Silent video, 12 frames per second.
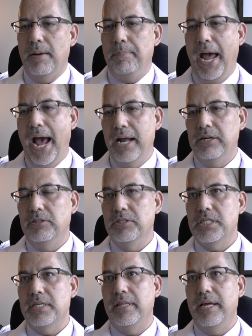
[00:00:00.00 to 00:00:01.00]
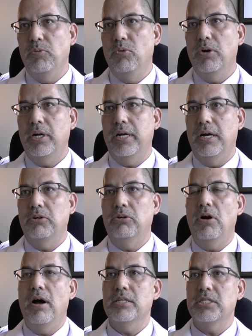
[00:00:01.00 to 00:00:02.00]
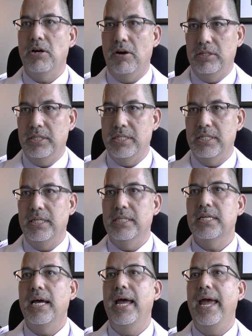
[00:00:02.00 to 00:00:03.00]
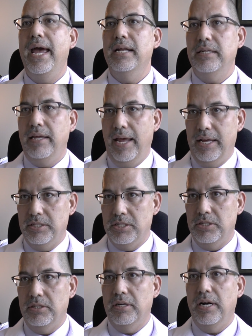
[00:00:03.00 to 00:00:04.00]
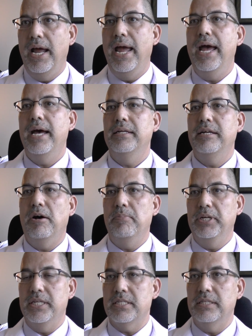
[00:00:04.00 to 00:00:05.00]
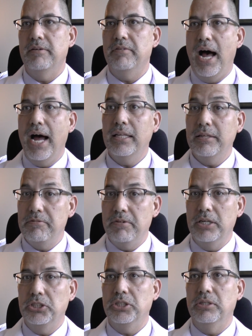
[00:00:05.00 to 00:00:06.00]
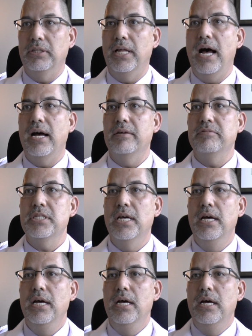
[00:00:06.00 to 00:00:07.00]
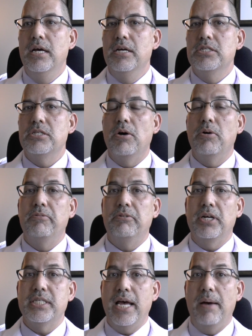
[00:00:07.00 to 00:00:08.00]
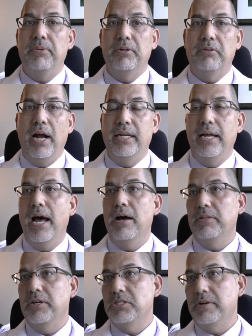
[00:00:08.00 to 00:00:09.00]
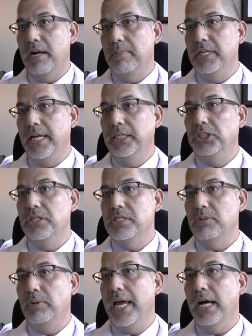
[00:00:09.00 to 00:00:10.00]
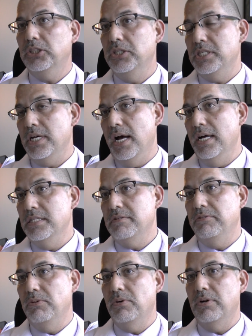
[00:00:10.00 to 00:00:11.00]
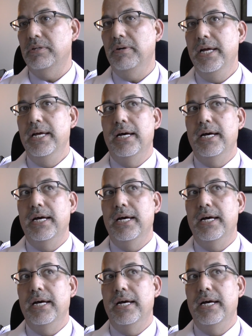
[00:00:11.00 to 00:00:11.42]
patterns that work across heart disease and cancer and helping us live highly functional lives. So, for example, right now there's recommendations that we exercise for